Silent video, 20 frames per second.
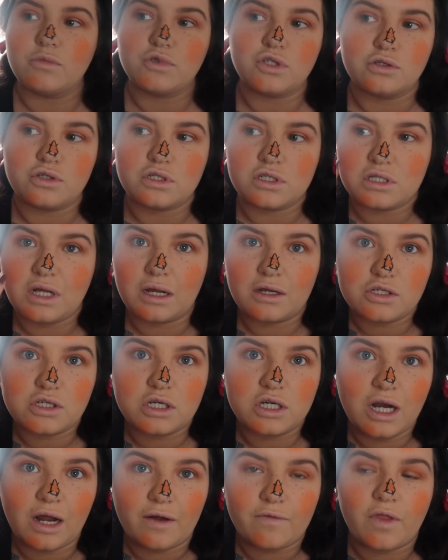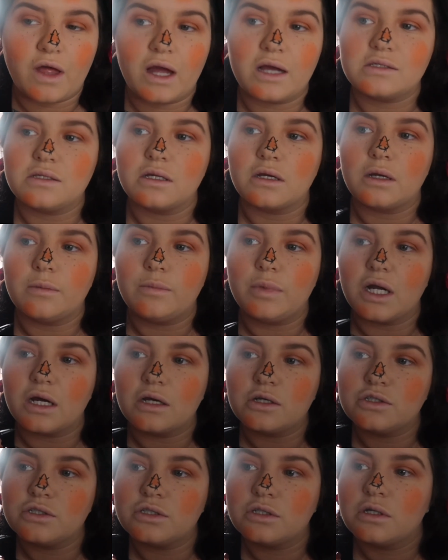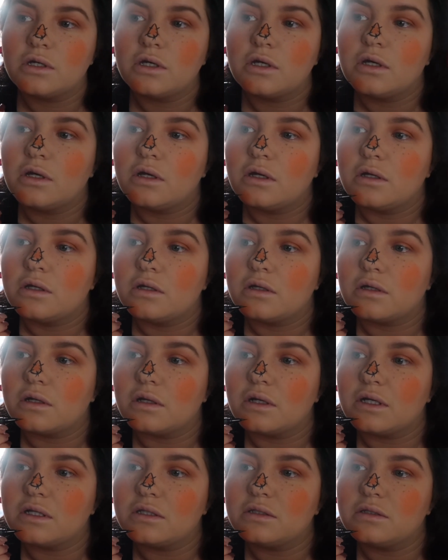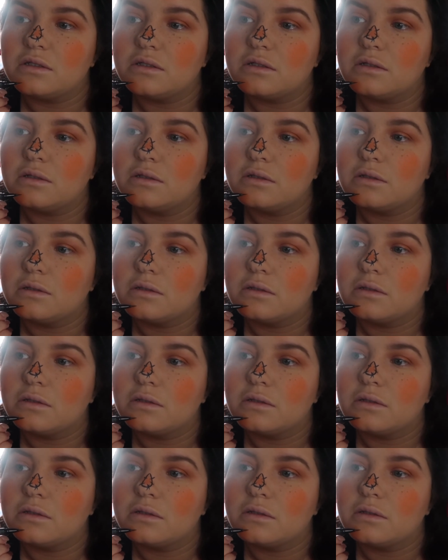So she's actually left that as like a blush. So let's do